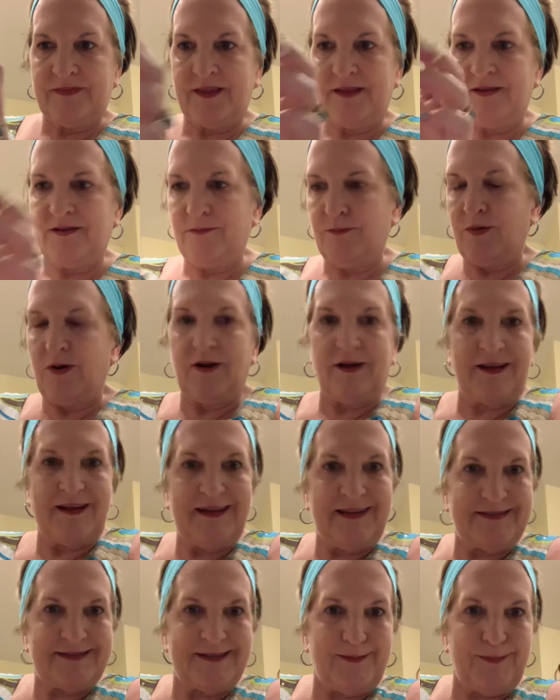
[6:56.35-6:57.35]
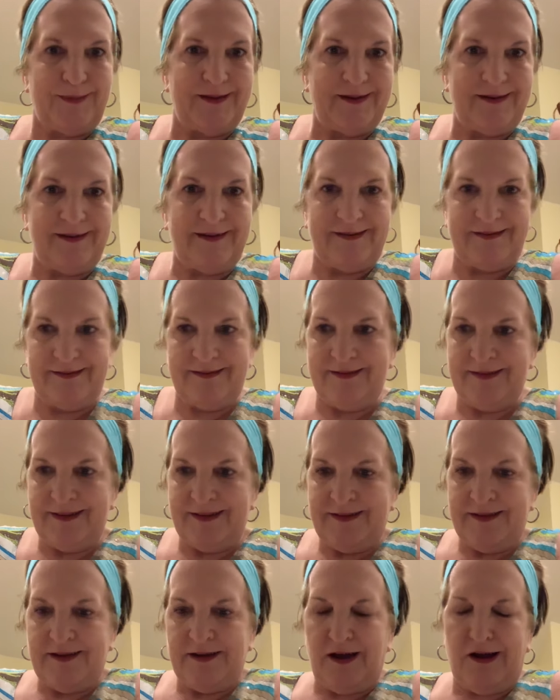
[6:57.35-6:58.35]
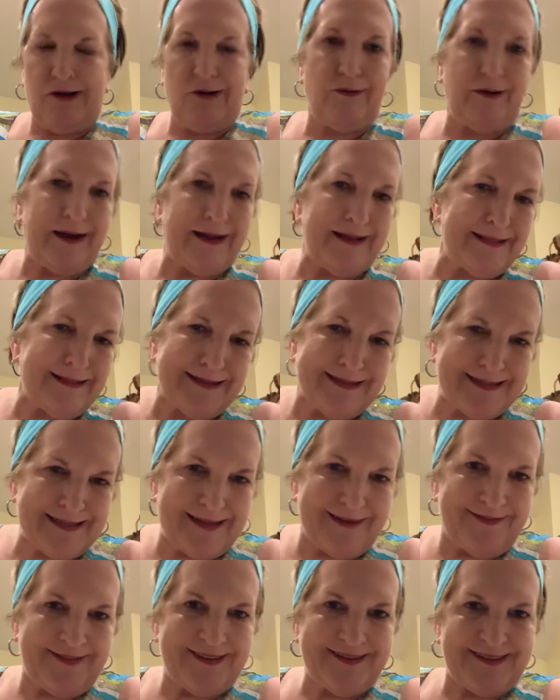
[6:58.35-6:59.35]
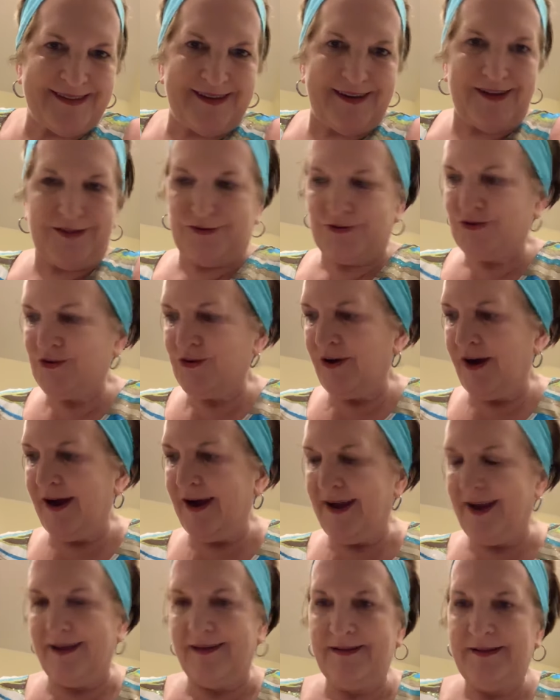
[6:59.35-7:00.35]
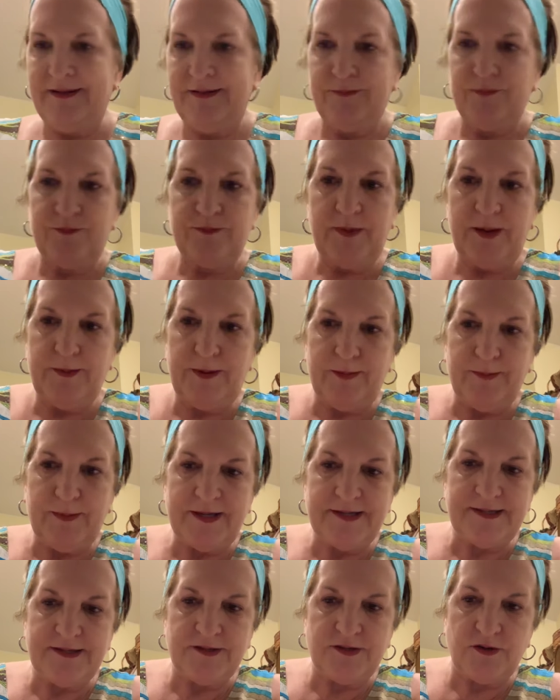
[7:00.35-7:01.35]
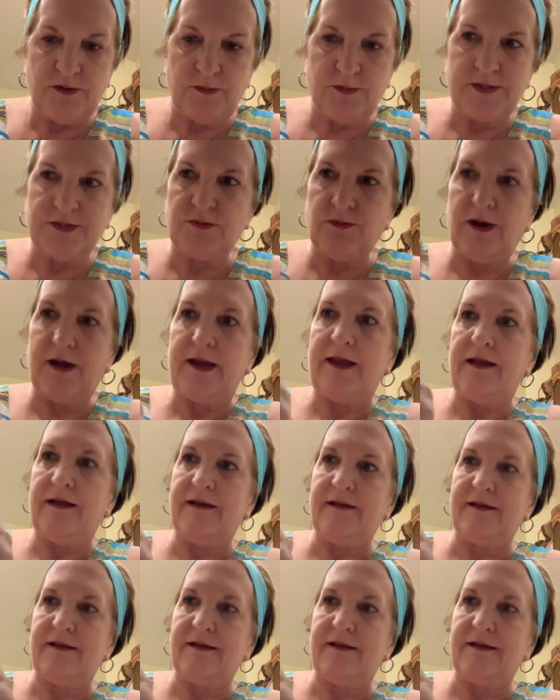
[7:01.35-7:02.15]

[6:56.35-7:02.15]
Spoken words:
I'm barking at something. All right, let's give this another try. Maybe my sister was right.